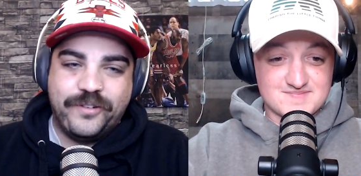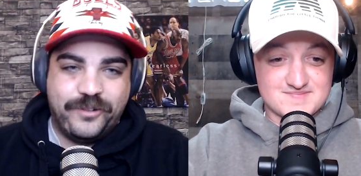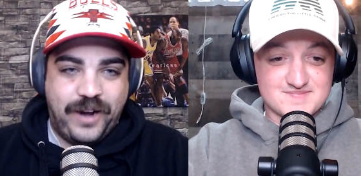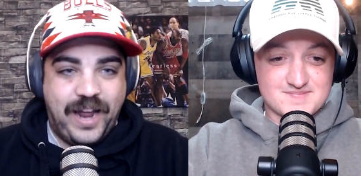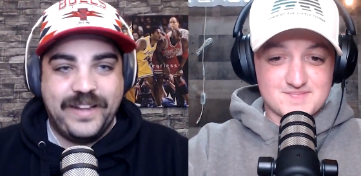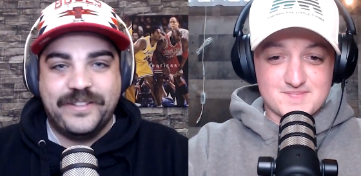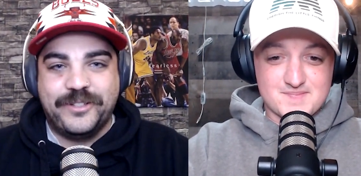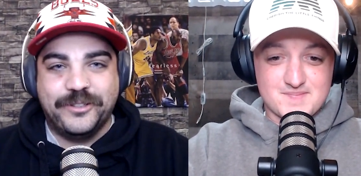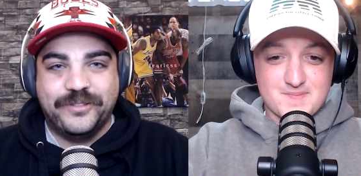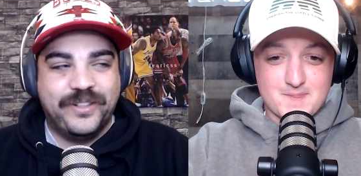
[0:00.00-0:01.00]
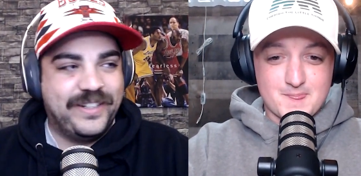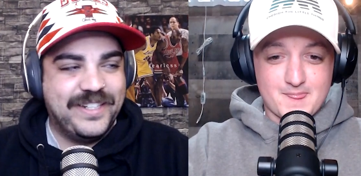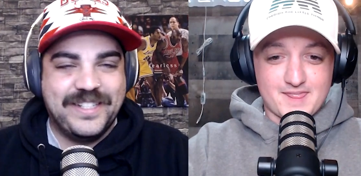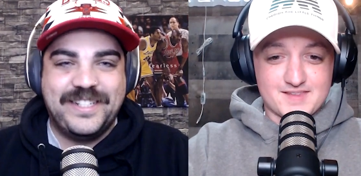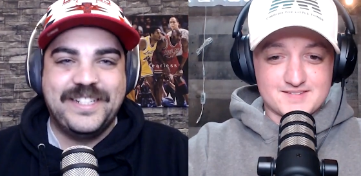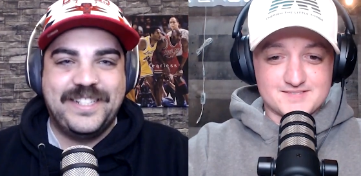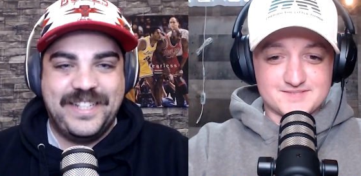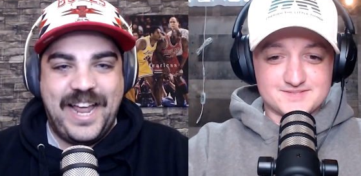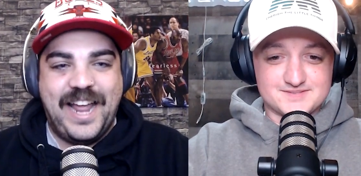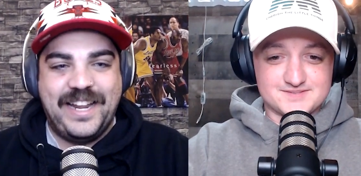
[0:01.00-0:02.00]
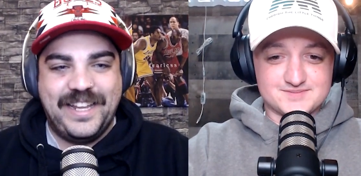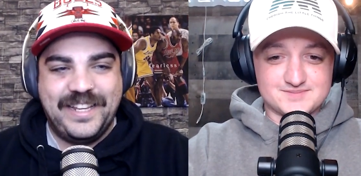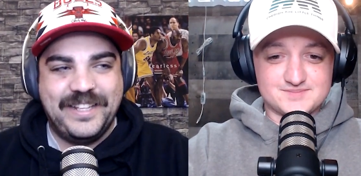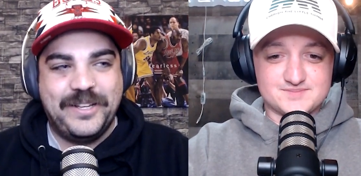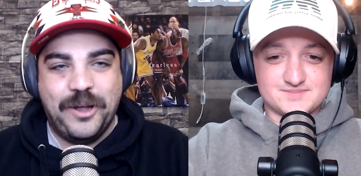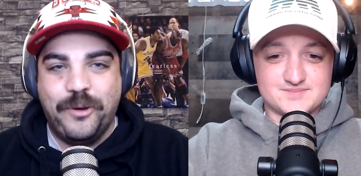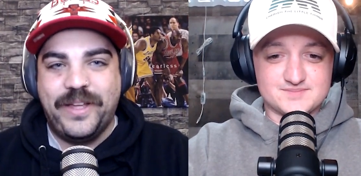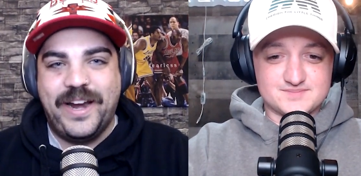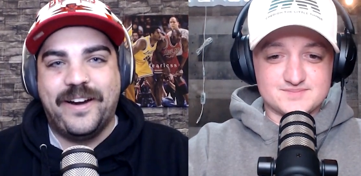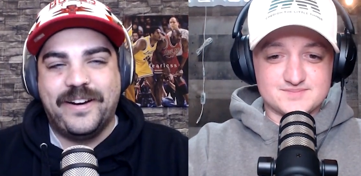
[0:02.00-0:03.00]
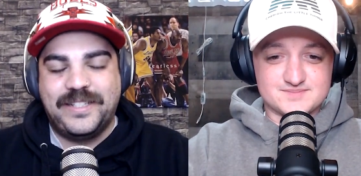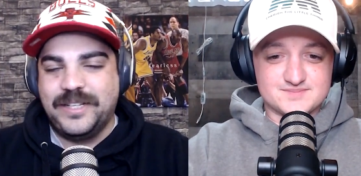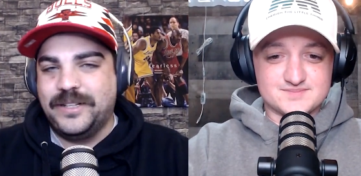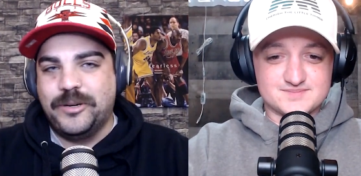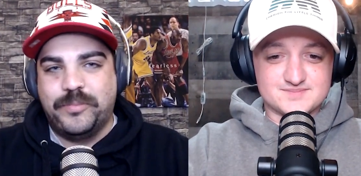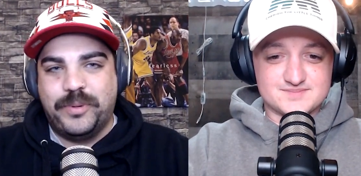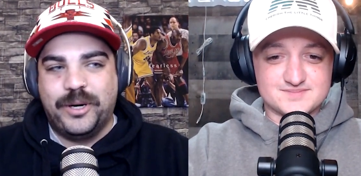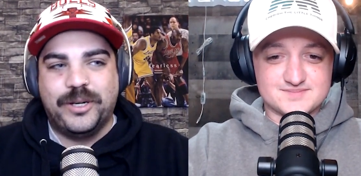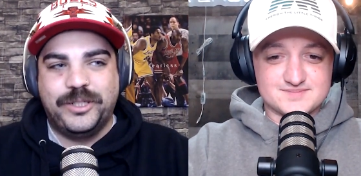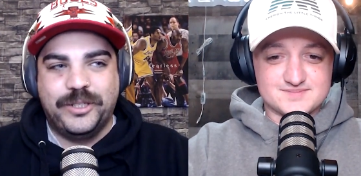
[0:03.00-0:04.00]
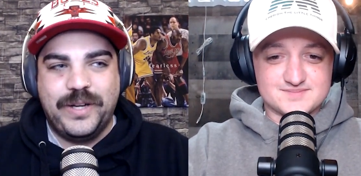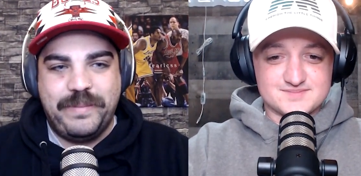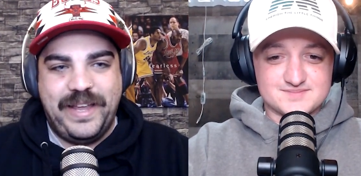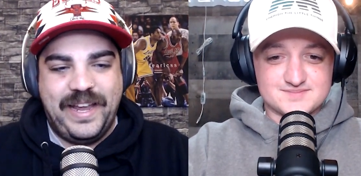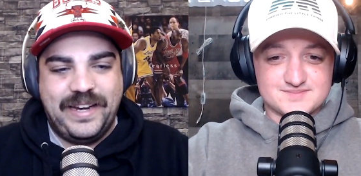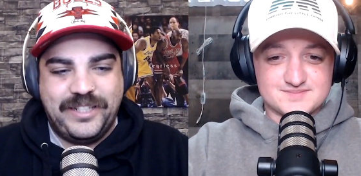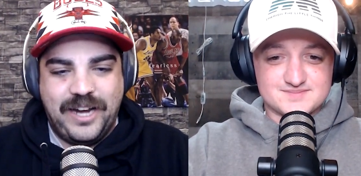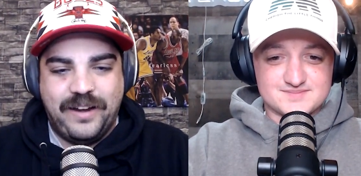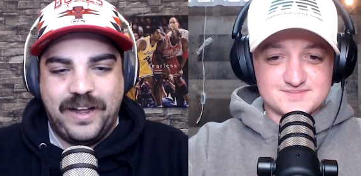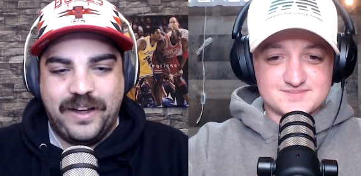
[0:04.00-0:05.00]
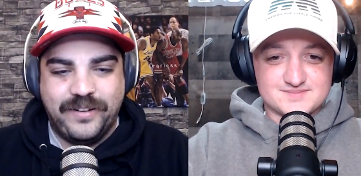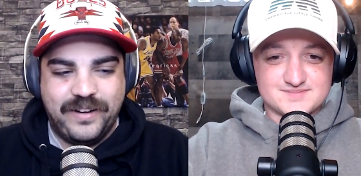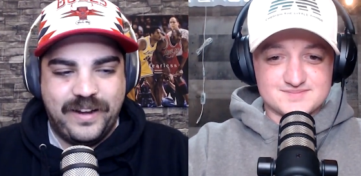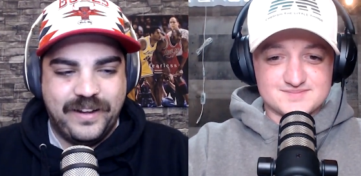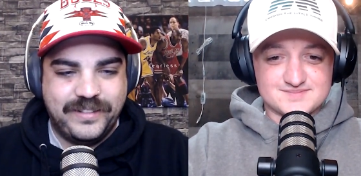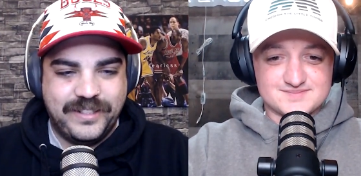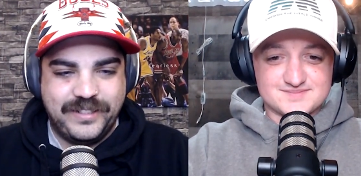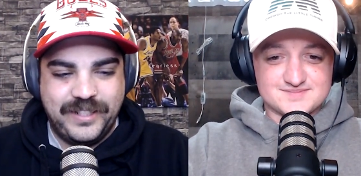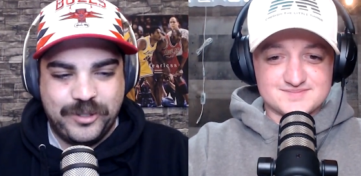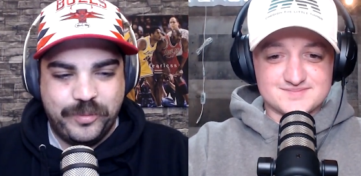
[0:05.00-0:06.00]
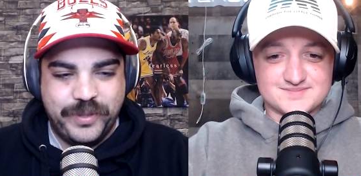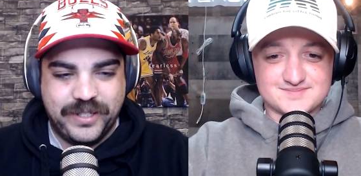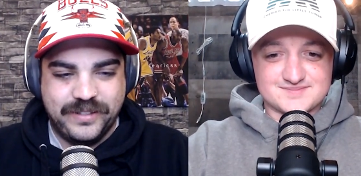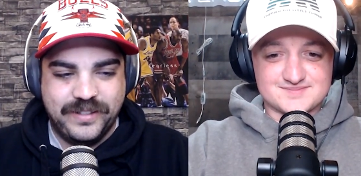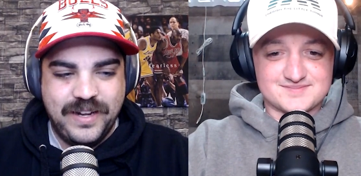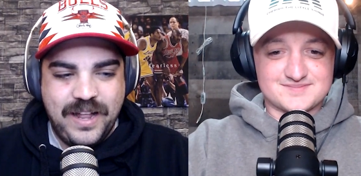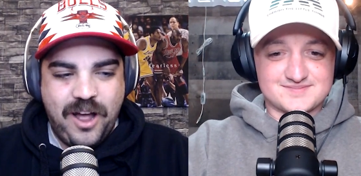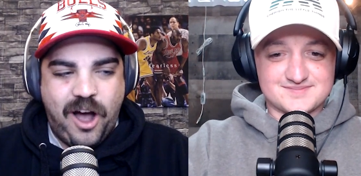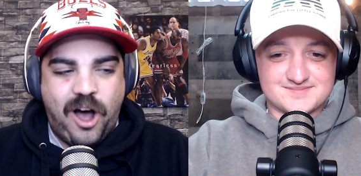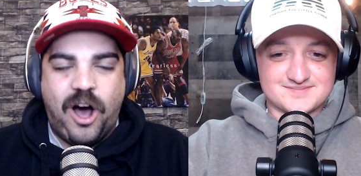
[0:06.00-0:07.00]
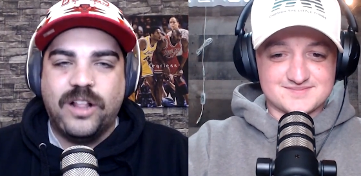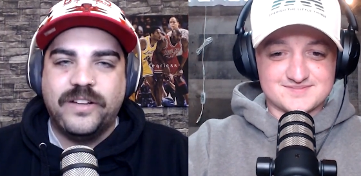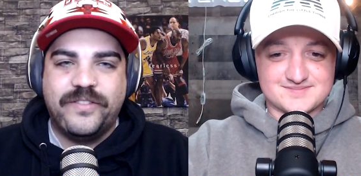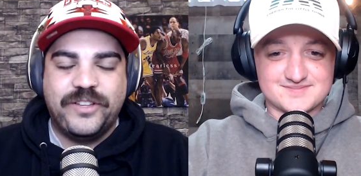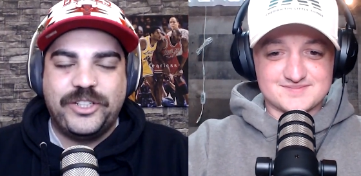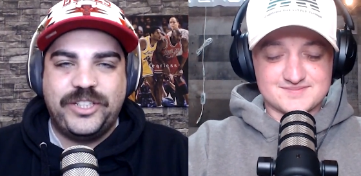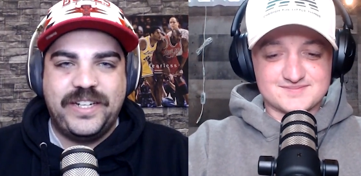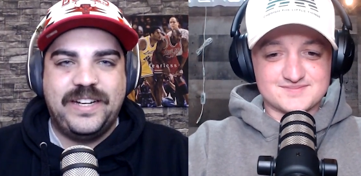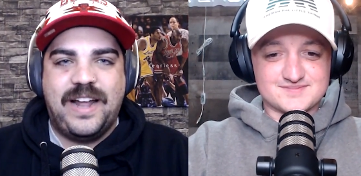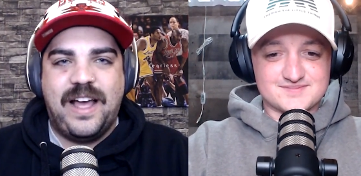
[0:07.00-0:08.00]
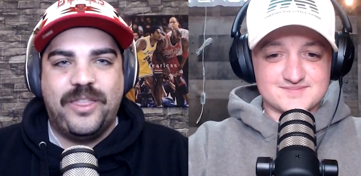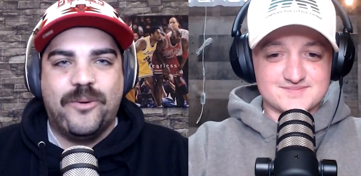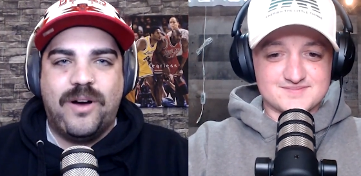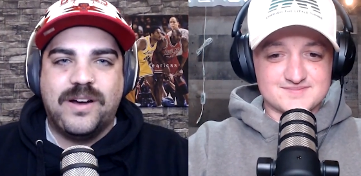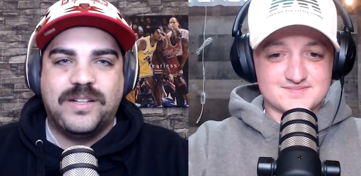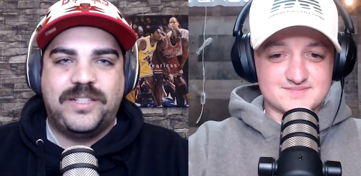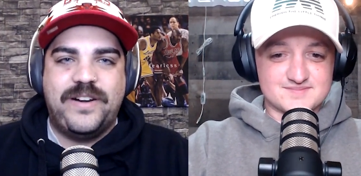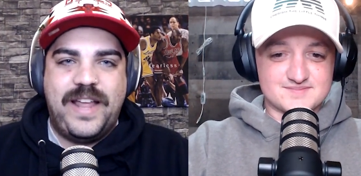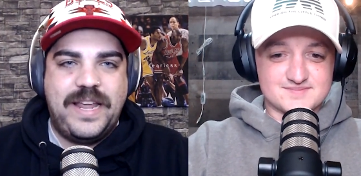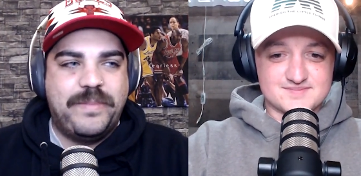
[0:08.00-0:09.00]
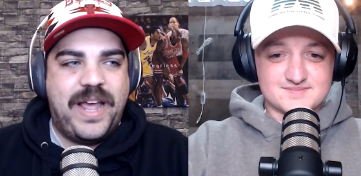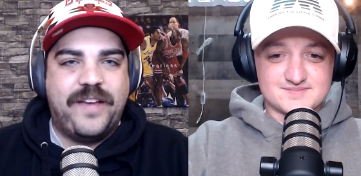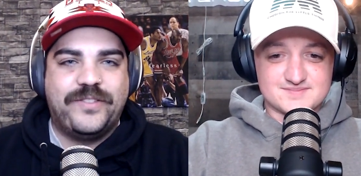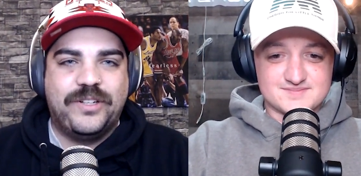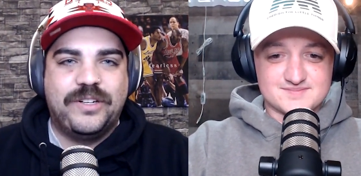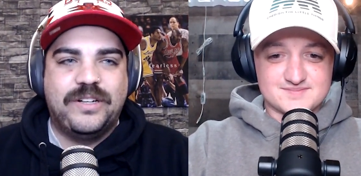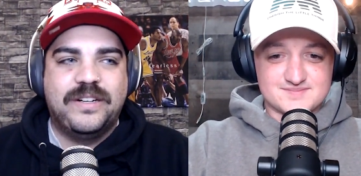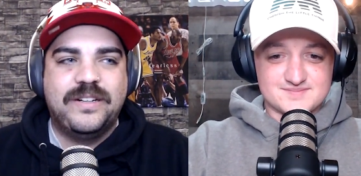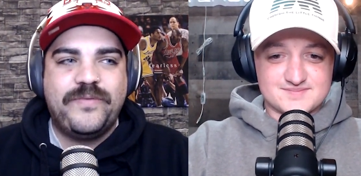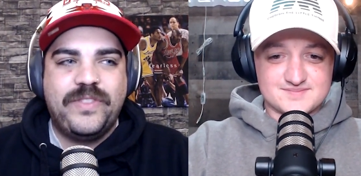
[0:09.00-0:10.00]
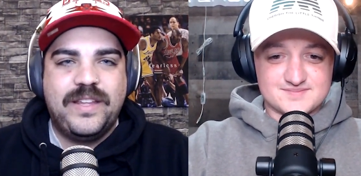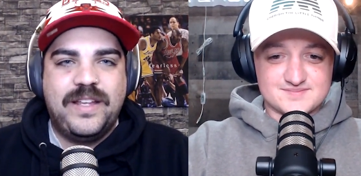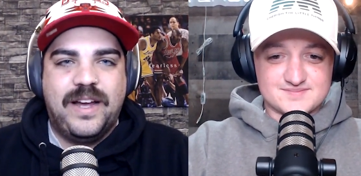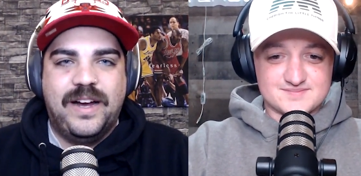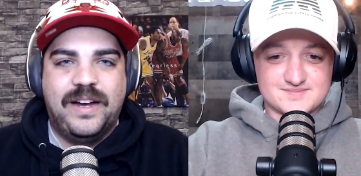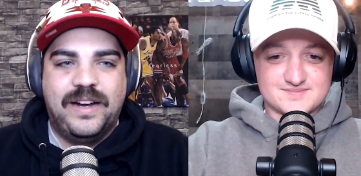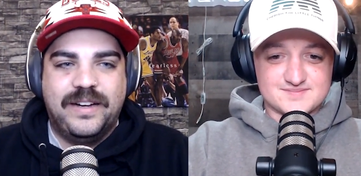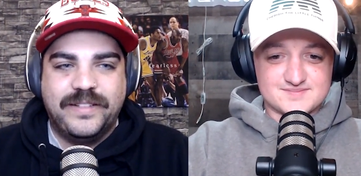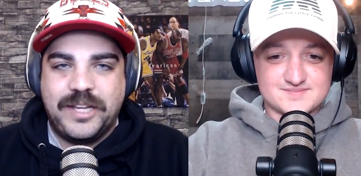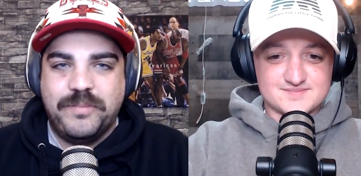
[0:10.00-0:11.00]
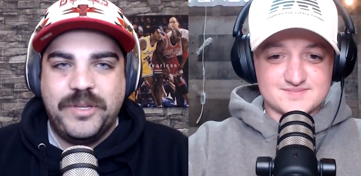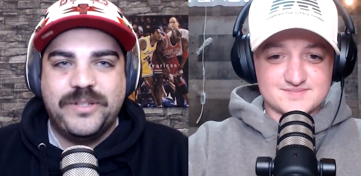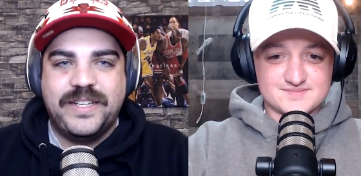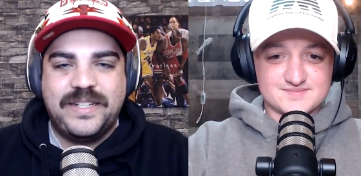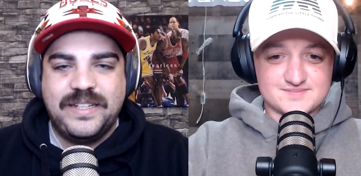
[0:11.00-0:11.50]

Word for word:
Speaker 1: ride through fucking Cincinnati, go there. It's a little burger joint, man. Shout out uh, to the Tickle Pickle. All of the shit on the walls are named after uh, like music.